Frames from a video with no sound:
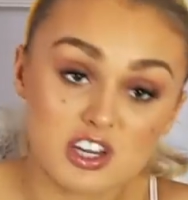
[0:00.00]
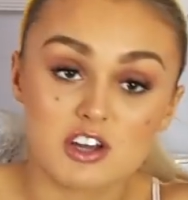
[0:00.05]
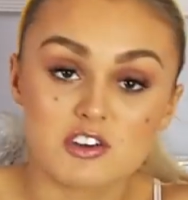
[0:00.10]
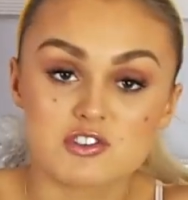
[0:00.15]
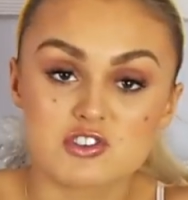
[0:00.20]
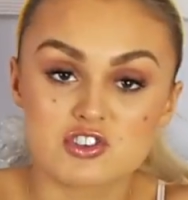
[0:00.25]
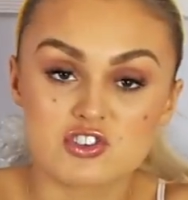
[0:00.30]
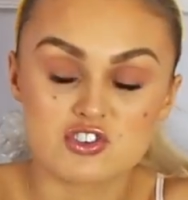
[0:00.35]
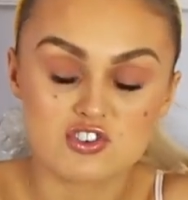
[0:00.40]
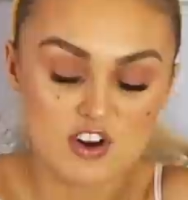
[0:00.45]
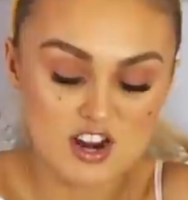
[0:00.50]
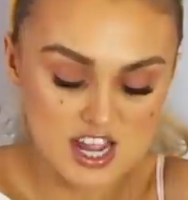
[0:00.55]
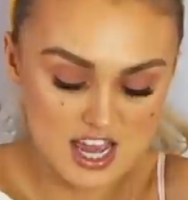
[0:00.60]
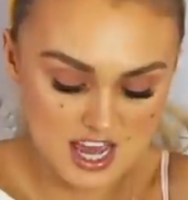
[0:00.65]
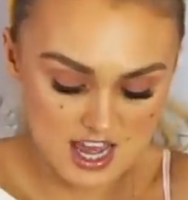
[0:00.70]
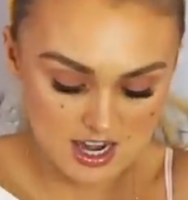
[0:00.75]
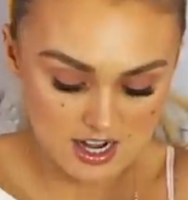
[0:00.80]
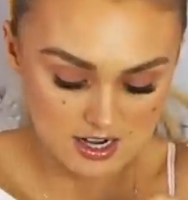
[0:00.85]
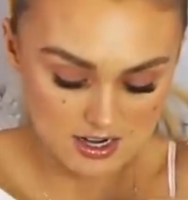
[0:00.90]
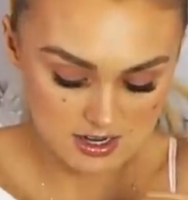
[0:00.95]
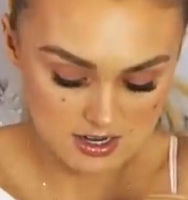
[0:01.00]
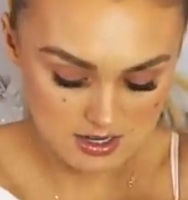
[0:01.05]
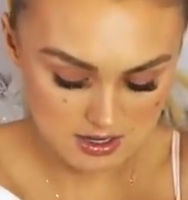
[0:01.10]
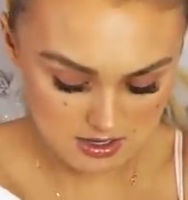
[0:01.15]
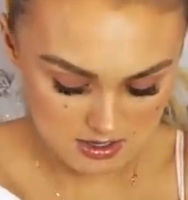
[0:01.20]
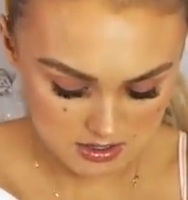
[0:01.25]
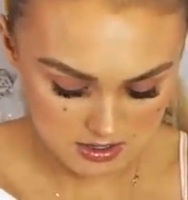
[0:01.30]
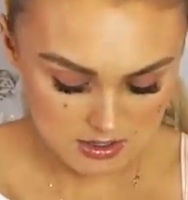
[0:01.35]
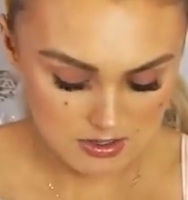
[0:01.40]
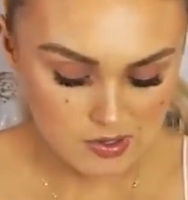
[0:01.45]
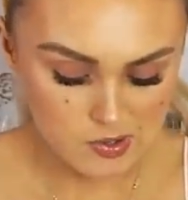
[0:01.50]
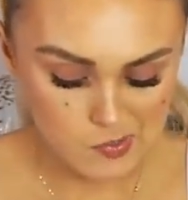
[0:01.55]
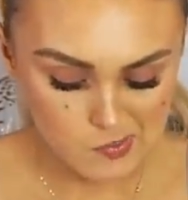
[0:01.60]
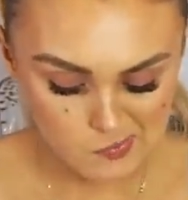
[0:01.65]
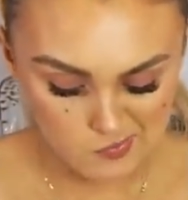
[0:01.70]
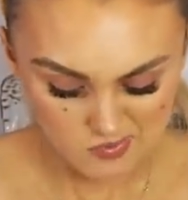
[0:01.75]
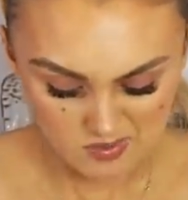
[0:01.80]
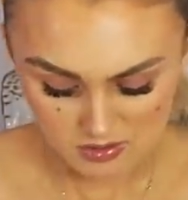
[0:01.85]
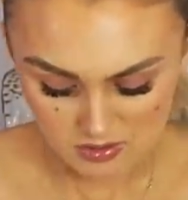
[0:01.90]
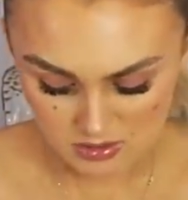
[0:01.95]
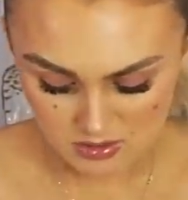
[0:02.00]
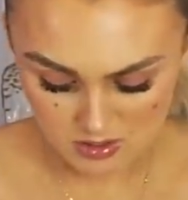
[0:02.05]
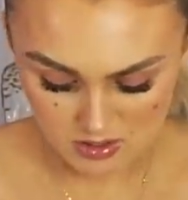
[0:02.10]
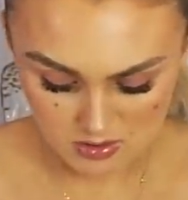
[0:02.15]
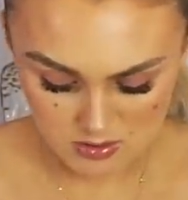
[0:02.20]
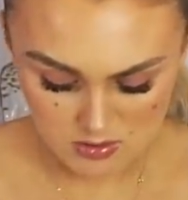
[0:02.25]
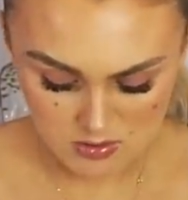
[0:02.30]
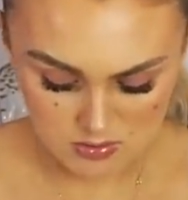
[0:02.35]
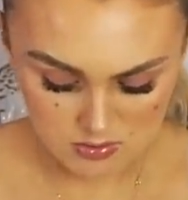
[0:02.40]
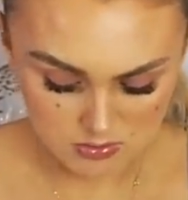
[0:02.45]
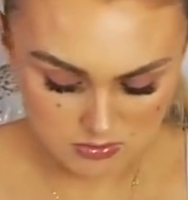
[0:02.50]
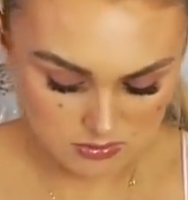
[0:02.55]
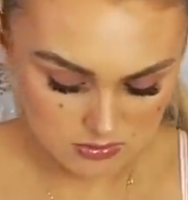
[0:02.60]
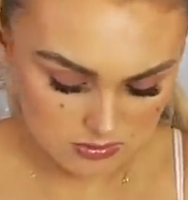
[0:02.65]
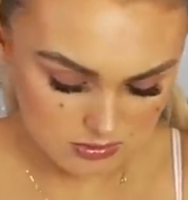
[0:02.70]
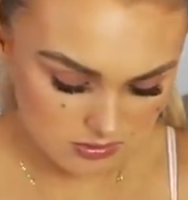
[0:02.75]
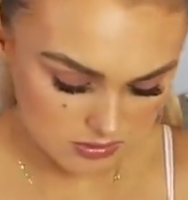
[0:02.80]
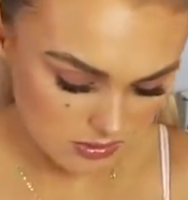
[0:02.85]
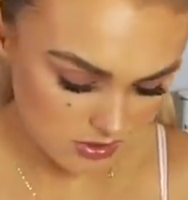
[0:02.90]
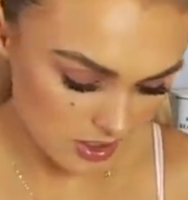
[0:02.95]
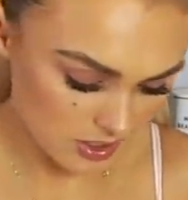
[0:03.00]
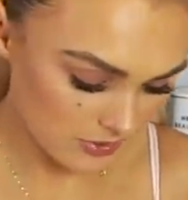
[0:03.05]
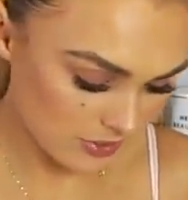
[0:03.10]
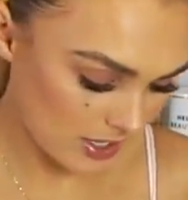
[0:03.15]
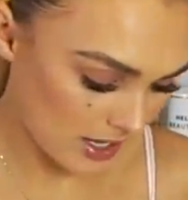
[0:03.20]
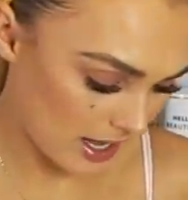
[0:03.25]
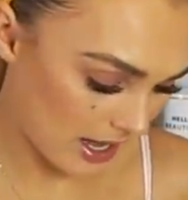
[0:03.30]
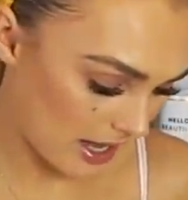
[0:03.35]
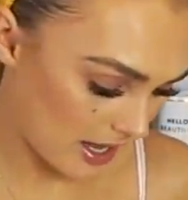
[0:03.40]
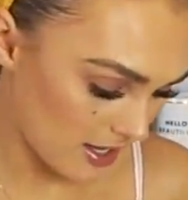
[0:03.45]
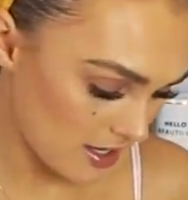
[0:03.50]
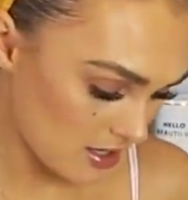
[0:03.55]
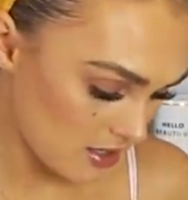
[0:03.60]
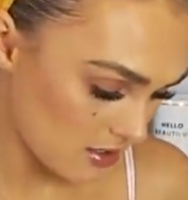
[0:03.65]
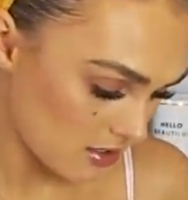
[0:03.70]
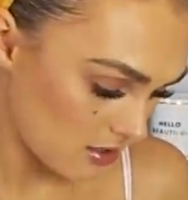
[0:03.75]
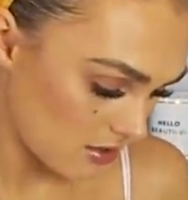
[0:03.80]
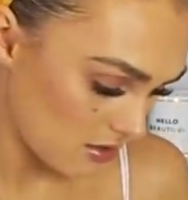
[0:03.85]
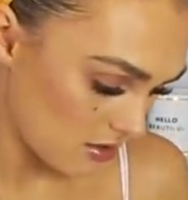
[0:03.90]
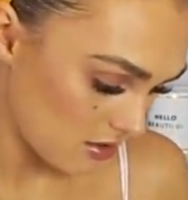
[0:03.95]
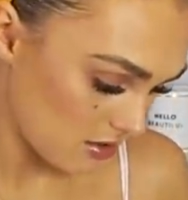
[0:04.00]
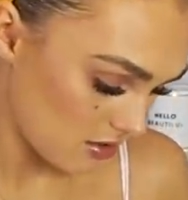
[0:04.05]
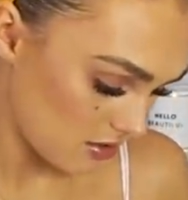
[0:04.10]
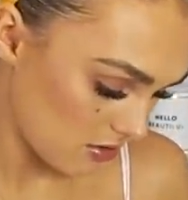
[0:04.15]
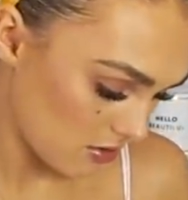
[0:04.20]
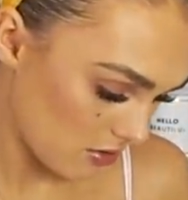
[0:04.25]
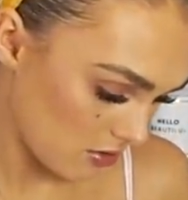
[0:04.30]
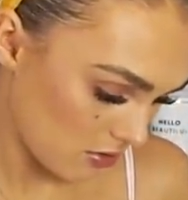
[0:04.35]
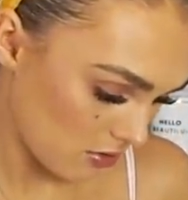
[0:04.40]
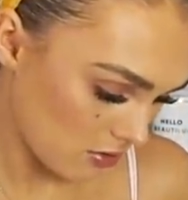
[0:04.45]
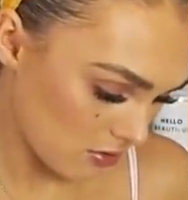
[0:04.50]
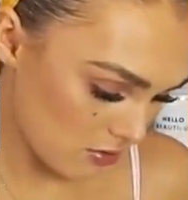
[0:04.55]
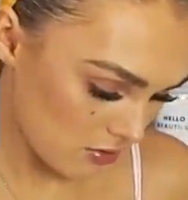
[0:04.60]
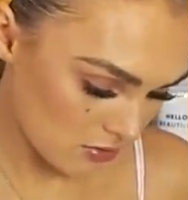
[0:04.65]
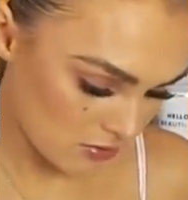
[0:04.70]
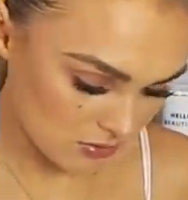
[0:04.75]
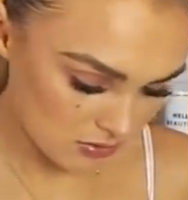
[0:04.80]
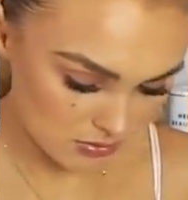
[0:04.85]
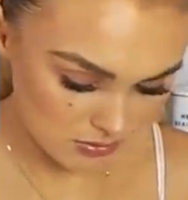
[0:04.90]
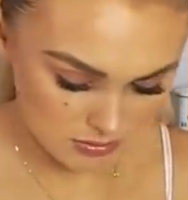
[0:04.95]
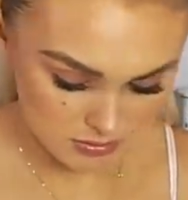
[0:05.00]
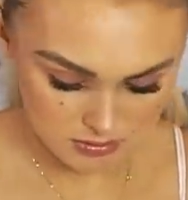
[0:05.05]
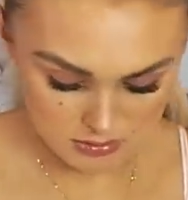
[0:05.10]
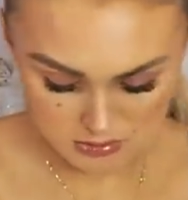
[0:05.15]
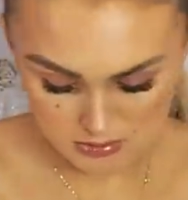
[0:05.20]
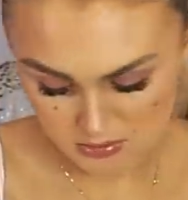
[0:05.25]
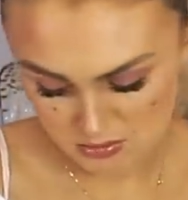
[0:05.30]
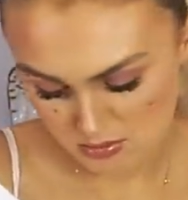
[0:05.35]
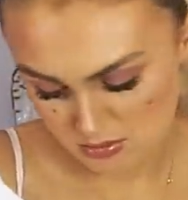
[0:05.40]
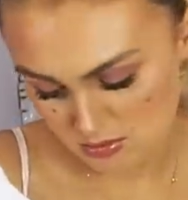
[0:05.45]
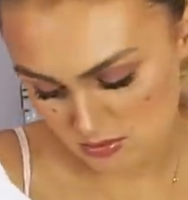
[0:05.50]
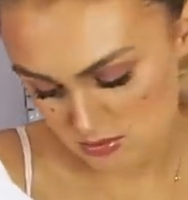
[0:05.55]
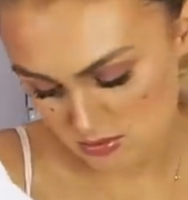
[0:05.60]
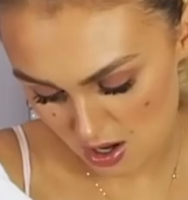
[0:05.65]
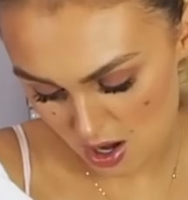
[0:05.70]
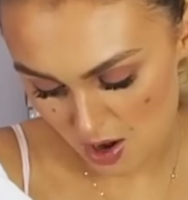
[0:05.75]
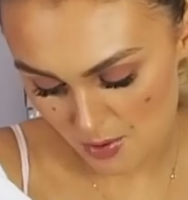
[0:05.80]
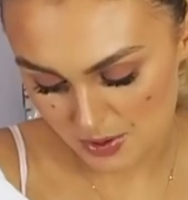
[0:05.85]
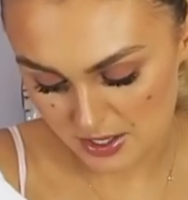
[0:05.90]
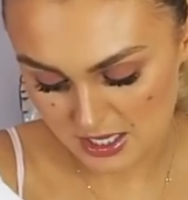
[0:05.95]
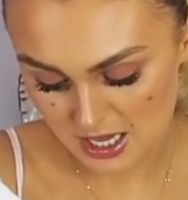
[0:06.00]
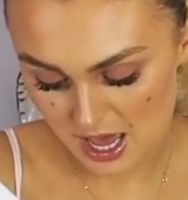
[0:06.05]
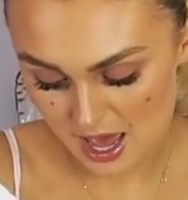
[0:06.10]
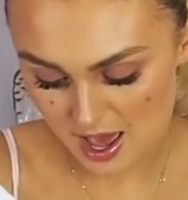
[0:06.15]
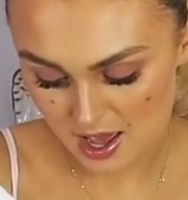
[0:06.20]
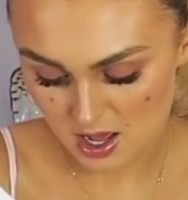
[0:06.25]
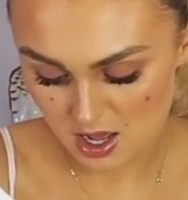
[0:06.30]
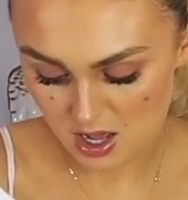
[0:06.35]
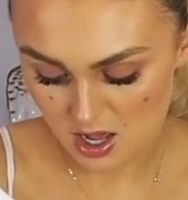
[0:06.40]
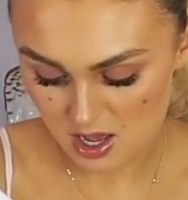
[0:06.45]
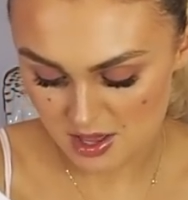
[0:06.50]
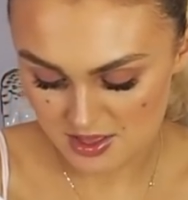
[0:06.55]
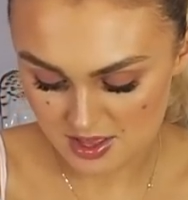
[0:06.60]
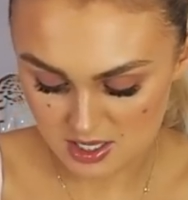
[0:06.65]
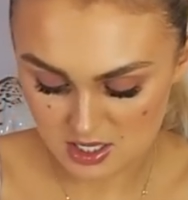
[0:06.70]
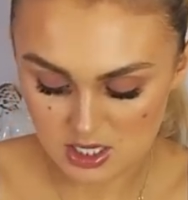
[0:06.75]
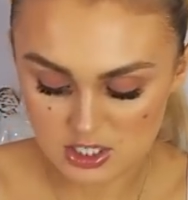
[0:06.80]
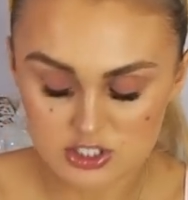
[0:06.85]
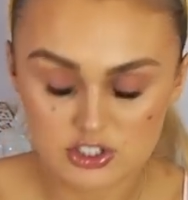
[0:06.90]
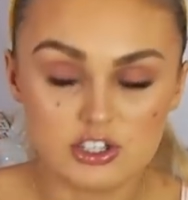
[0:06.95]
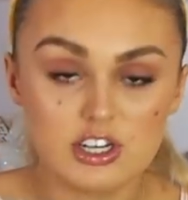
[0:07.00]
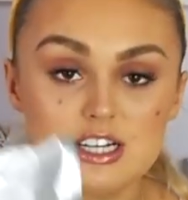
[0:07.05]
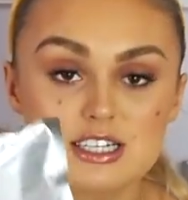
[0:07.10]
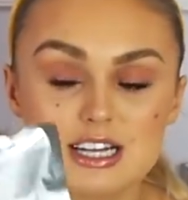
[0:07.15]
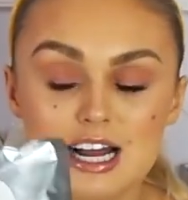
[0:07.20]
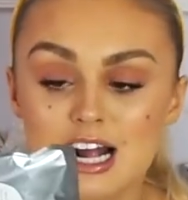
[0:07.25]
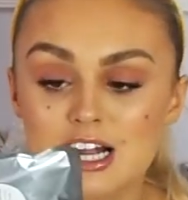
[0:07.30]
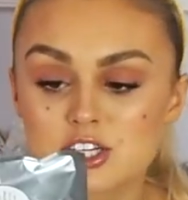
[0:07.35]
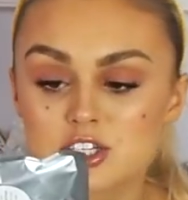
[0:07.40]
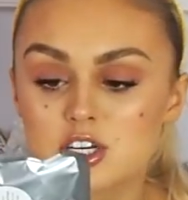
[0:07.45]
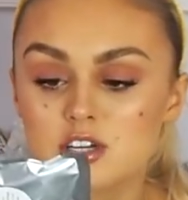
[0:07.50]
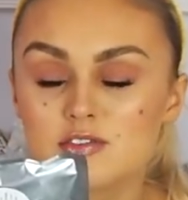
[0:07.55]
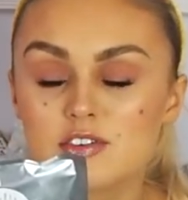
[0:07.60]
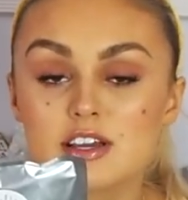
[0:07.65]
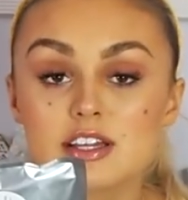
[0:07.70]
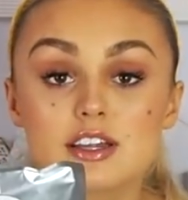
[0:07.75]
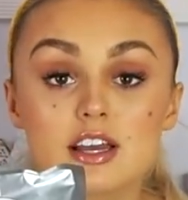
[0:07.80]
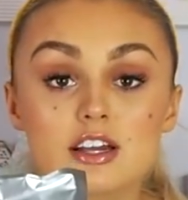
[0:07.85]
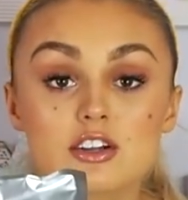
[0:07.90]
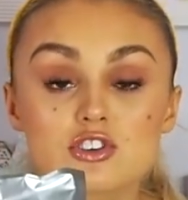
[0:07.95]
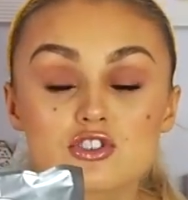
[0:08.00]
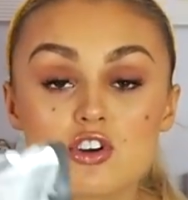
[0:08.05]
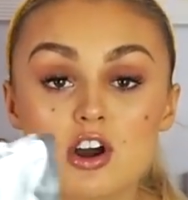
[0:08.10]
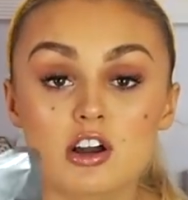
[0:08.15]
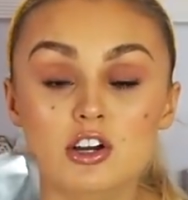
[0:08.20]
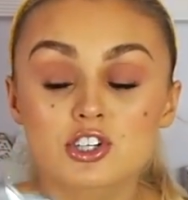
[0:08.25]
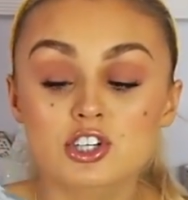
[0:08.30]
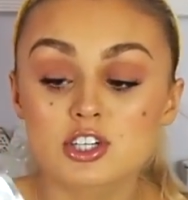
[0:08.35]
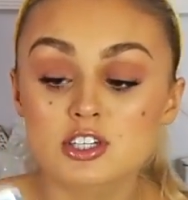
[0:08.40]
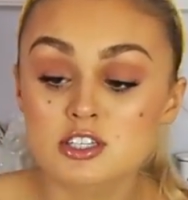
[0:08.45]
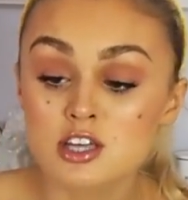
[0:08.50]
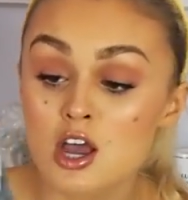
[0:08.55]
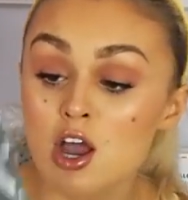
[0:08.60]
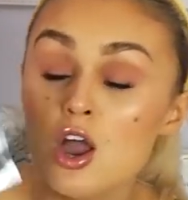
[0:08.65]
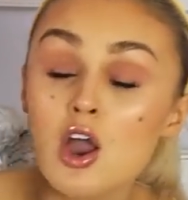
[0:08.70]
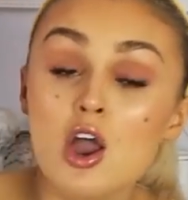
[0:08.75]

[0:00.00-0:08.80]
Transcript: go straight in. Oh, okay. Ooh. Oh, okay. I think I do need to actually read the instructions